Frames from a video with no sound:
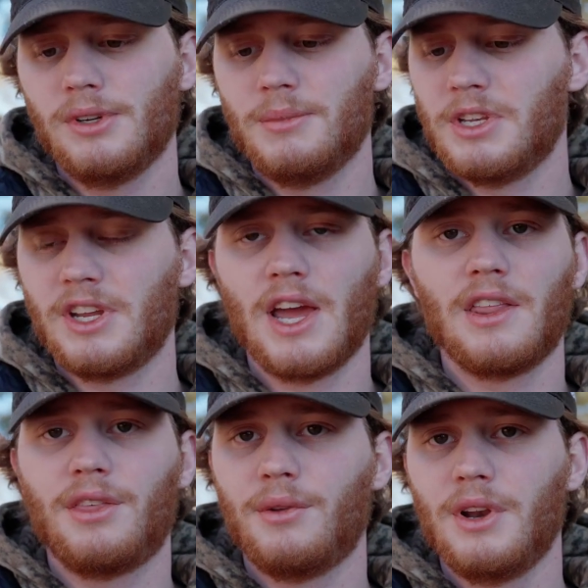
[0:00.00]
I mean, you got
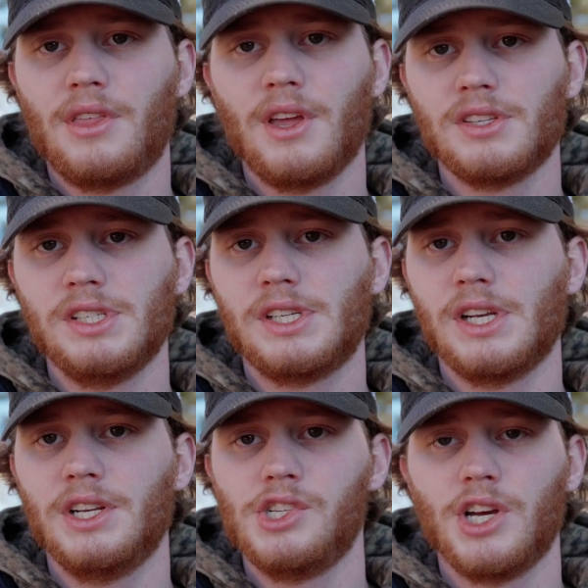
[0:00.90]
3 things you
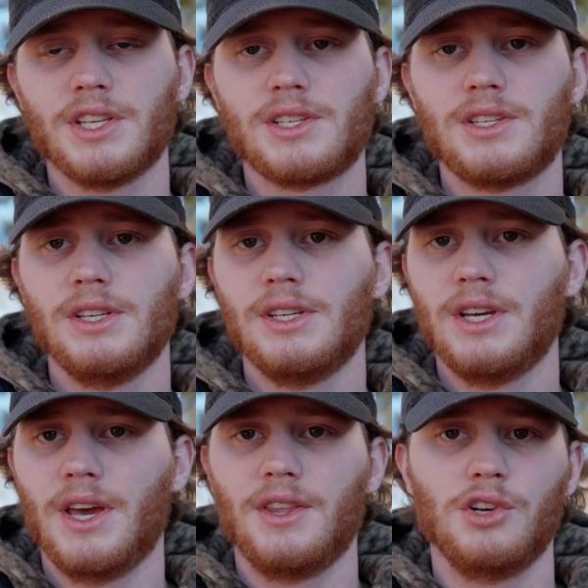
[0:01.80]
can adjust,
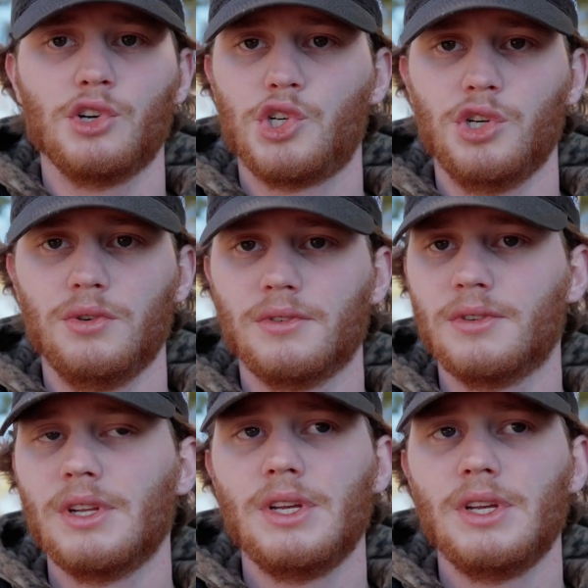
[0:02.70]
and then you're shooting.